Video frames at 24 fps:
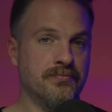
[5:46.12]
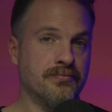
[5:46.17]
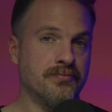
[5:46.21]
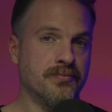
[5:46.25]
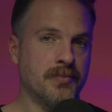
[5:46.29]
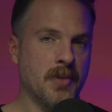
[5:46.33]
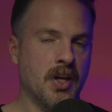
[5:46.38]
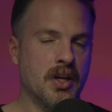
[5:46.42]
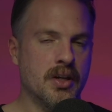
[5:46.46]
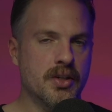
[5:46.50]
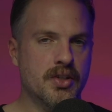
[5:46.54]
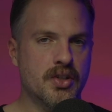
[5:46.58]

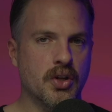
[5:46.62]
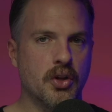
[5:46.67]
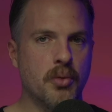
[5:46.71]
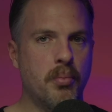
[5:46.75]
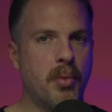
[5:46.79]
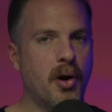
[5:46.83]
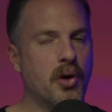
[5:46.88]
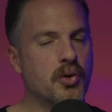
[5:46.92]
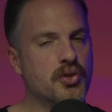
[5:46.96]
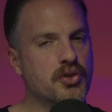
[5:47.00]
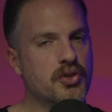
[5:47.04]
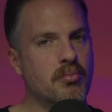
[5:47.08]
So the
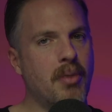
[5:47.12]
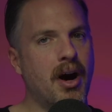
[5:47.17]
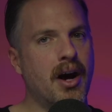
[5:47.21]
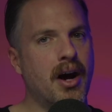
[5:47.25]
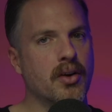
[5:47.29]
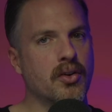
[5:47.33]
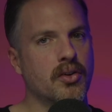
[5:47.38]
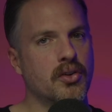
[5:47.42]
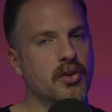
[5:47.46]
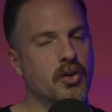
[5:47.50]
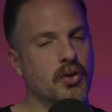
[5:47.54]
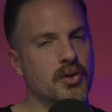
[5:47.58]

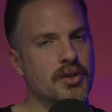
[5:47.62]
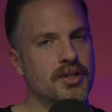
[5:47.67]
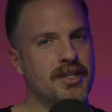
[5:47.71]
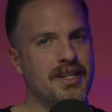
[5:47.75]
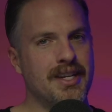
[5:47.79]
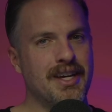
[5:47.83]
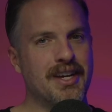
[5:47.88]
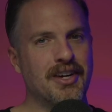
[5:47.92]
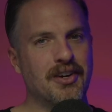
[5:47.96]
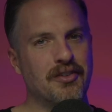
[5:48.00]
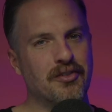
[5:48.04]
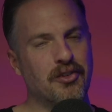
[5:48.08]
postmodern
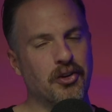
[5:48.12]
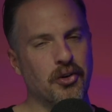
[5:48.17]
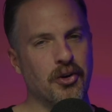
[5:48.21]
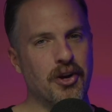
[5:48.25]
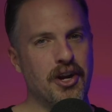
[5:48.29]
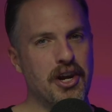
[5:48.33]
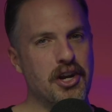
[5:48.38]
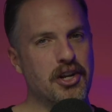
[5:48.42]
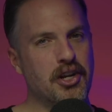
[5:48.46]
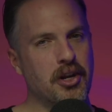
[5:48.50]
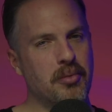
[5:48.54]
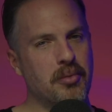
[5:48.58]
critique of
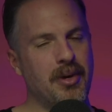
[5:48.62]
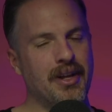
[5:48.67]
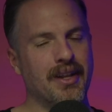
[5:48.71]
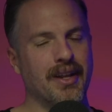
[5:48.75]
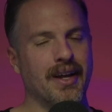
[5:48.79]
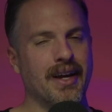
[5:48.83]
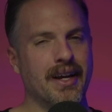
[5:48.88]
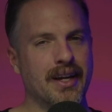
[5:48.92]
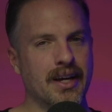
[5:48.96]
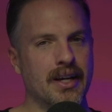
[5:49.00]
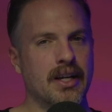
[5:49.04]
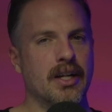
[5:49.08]
Creed could be
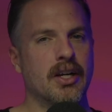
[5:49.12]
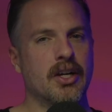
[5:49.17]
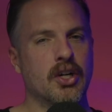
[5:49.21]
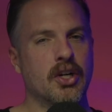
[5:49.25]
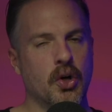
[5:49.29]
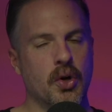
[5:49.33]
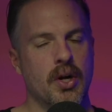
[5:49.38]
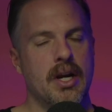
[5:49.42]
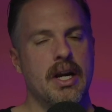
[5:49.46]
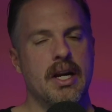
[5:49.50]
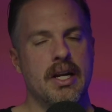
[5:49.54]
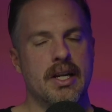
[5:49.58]
like,
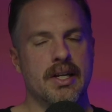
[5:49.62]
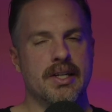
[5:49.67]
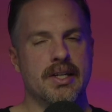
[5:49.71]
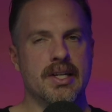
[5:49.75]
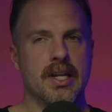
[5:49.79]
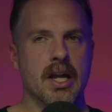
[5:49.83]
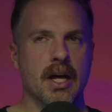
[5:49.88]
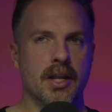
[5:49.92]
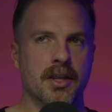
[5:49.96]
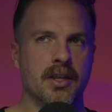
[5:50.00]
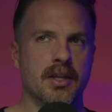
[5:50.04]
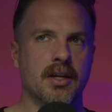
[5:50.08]
Creed is
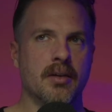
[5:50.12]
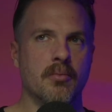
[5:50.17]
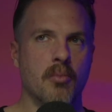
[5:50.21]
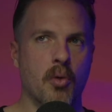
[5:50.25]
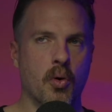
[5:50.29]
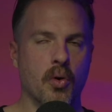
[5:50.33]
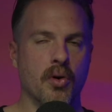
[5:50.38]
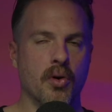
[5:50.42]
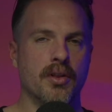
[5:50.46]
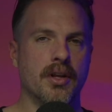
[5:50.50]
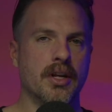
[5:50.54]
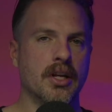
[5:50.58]
nothing
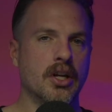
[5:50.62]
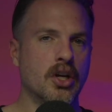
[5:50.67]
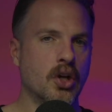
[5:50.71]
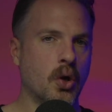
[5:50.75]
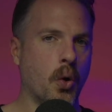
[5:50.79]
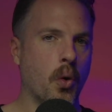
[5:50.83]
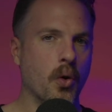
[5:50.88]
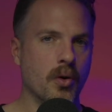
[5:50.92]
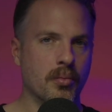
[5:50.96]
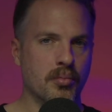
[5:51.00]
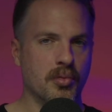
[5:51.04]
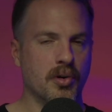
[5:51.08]
more than
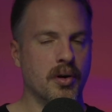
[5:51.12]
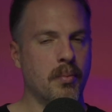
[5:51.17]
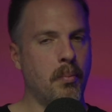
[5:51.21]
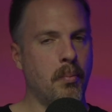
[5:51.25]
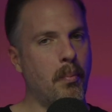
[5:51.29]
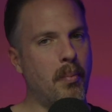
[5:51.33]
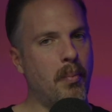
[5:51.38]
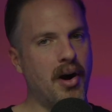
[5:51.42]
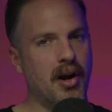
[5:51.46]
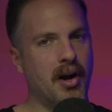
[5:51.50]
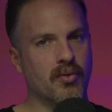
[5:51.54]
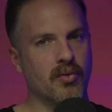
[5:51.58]
corporate
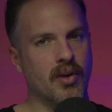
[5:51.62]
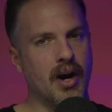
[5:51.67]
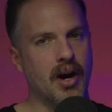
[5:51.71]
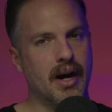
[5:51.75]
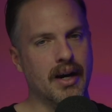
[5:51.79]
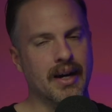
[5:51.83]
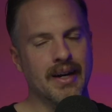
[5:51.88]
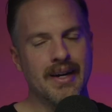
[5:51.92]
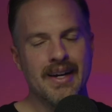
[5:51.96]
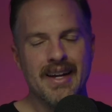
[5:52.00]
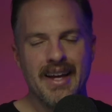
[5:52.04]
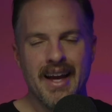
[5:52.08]
butt rock.
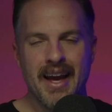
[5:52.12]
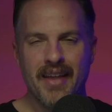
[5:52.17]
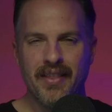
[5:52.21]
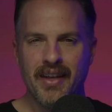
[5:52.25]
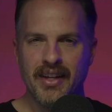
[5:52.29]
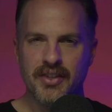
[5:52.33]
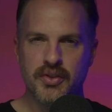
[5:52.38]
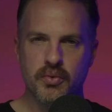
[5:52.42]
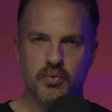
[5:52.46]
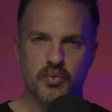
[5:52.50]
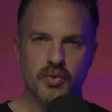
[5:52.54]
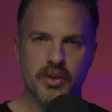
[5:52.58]
And that's
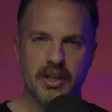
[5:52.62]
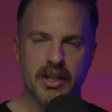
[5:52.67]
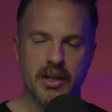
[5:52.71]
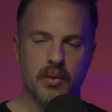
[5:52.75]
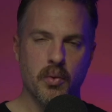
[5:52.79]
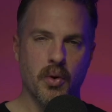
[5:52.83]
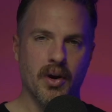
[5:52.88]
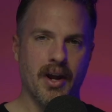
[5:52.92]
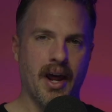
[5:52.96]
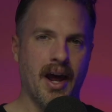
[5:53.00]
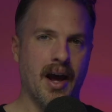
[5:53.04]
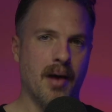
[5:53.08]
really
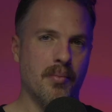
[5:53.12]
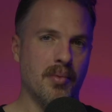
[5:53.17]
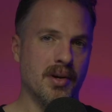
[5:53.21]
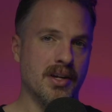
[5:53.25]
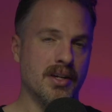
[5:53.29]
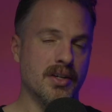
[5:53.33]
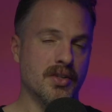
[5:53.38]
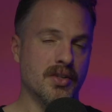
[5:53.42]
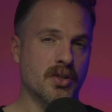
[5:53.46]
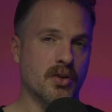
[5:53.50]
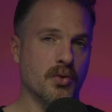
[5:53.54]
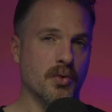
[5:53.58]
what happened
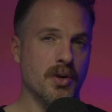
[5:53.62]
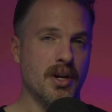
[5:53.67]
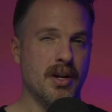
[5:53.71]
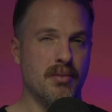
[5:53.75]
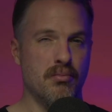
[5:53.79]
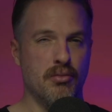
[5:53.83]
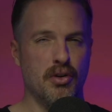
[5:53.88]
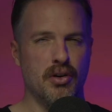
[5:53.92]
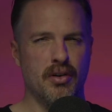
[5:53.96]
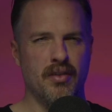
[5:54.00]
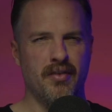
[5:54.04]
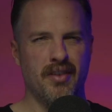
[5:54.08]
as Creed
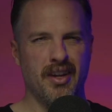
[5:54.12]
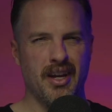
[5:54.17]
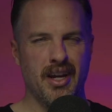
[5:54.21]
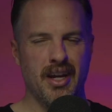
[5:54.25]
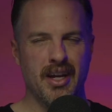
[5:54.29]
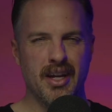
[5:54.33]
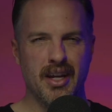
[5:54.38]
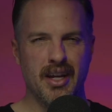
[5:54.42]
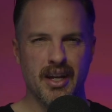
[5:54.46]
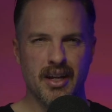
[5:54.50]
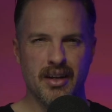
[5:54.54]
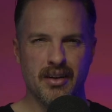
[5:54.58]
moved
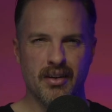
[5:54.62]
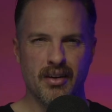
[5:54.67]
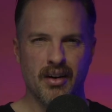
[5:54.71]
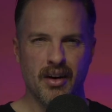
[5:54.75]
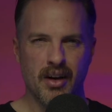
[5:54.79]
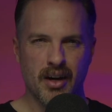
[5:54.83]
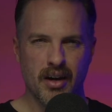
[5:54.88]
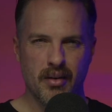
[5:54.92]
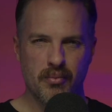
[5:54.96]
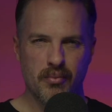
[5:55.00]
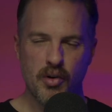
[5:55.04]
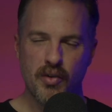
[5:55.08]

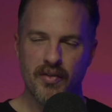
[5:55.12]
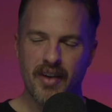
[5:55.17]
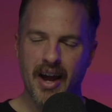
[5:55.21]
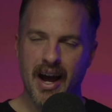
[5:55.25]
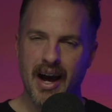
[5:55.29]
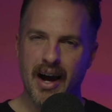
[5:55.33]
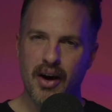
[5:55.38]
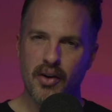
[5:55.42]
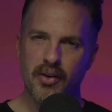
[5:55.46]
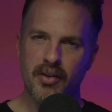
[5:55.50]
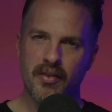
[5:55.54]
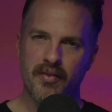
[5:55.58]

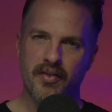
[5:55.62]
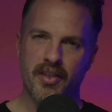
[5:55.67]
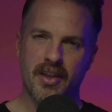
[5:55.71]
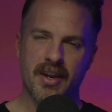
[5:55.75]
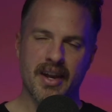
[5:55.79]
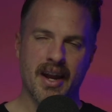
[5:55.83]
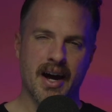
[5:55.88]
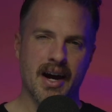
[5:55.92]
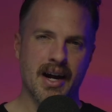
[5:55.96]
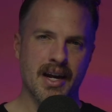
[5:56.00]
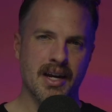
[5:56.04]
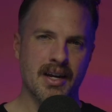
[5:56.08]
out of the
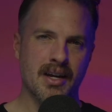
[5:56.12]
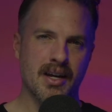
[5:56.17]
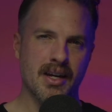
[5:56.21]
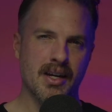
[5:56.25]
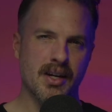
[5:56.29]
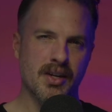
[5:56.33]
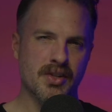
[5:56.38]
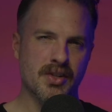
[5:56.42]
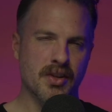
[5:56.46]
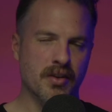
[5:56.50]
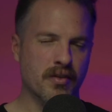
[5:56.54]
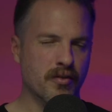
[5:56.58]
90s,
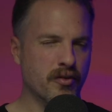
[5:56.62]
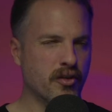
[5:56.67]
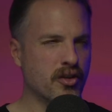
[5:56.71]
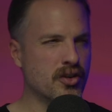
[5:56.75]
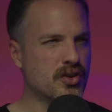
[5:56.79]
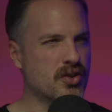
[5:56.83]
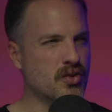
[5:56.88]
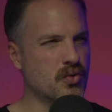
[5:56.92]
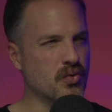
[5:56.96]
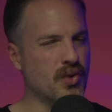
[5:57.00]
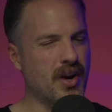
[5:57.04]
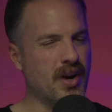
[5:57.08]
their first
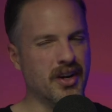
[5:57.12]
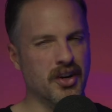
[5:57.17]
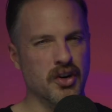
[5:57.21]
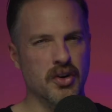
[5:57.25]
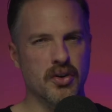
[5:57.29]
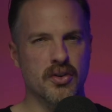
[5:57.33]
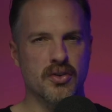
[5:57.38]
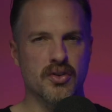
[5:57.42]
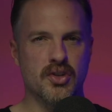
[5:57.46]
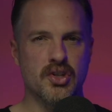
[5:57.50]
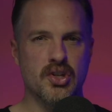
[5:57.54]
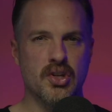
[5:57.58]
record
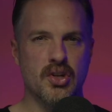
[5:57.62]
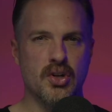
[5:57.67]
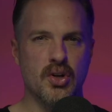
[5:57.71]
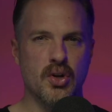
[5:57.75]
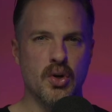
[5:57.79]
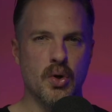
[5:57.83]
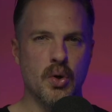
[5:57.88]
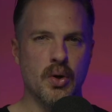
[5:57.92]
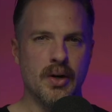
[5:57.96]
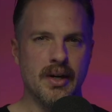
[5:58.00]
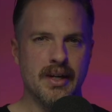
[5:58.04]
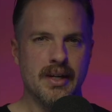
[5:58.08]
or
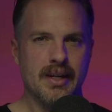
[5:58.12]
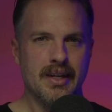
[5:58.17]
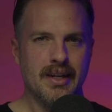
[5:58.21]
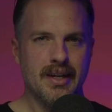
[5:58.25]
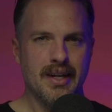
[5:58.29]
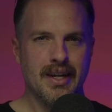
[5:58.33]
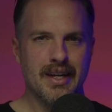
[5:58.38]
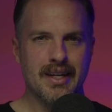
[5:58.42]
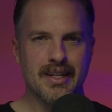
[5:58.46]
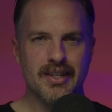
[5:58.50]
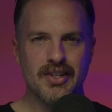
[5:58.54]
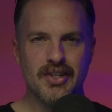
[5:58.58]
two,
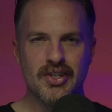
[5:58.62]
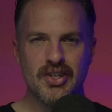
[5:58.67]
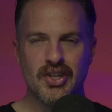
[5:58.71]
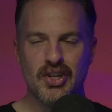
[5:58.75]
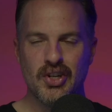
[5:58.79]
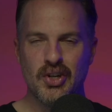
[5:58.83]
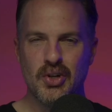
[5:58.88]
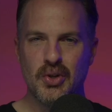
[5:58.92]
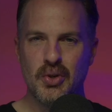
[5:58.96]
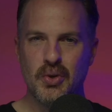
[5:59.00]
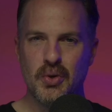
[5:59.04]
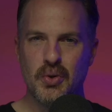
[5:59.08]

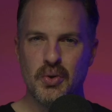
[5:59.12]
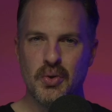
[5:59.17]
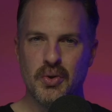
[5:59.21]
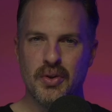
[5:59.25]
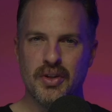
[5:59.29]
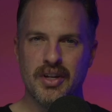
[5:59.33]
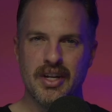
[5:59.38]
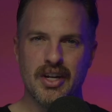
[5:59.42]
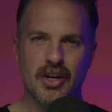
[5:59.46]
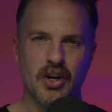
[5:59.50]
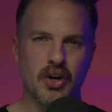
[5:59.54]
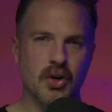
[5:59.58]
into
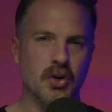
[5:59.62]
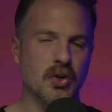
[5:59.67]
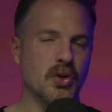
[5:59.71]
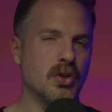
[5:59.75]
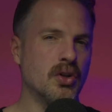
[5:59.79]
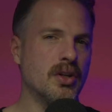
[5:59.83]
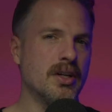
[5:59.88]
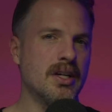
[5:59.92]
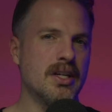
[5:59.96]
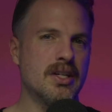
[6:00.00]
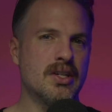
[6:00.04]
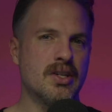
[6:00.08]
the
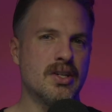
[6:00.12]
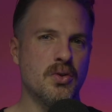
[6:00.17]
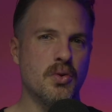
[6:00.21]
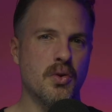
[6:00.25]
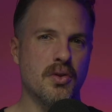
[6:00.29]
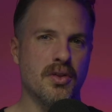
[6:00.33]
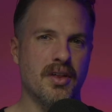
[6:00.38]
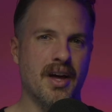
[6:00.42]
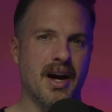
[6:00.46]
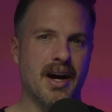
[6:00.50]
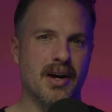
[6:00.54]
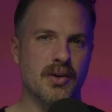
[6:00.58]
early
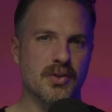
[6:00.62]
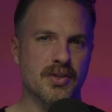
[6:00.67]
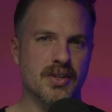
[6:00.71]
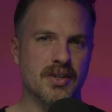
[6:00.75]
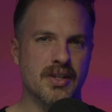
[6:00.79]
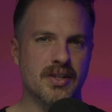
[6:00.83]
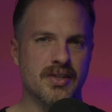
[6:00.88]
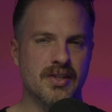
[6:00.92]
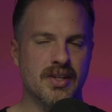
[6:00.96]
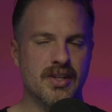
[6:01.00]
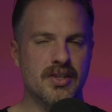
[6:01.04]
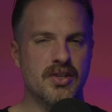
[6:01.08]

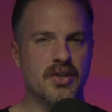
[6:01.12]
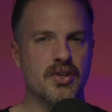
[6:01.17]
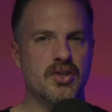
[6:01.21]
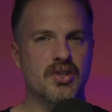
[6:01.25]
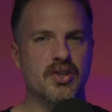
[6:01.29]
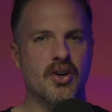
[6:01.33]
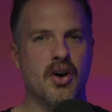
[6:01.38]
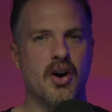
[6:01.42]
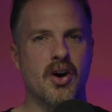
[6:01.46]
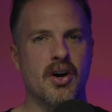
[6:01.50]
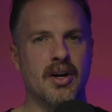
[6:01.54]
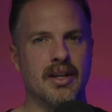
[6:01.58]
2000s, as you
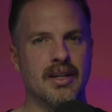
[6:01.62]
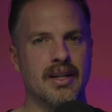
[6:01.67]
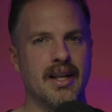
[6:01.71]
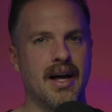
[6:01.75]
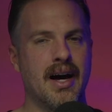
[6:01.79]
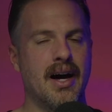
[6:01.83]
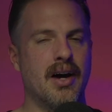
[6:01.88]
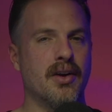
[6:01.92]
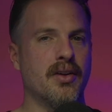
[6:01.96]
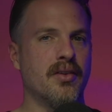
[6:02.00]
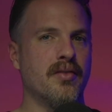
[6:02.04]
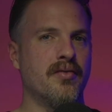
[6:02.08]
saw a
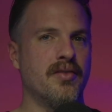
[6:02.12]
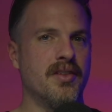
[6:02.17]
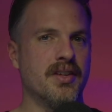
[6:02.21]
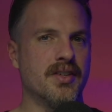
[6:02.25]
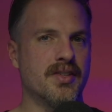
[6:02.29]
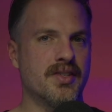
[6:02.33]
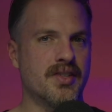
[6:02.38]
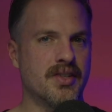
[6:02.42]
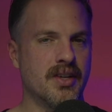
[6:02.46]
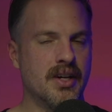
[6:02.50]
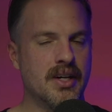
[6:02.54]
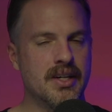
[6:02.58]
lot of
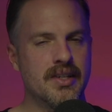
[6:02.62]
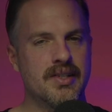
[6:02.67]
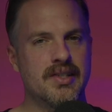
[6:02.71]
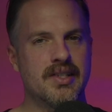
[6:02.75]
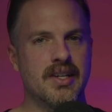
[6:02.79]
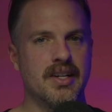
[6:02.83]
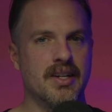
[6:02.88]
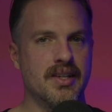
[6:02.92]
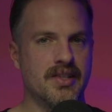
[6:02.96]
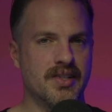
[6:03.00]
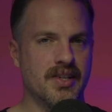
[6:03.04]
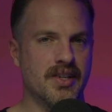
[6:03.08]
this
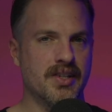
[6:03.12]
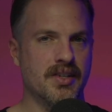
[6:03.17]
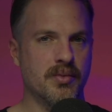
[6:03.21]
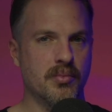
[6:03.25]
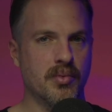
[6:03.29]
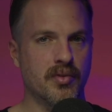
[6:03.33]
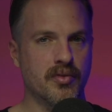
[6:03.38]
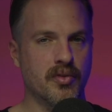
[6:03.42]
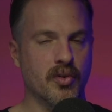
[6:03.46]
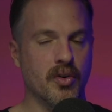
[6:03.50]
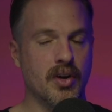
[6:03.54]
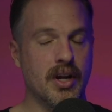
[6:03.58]
cynicism of
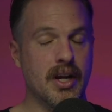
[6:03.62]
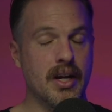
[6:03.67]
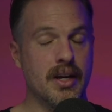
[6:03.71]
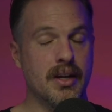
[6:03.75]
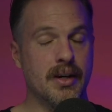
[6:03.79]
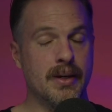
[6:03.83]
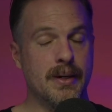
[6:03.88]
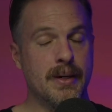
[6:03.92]
Creed.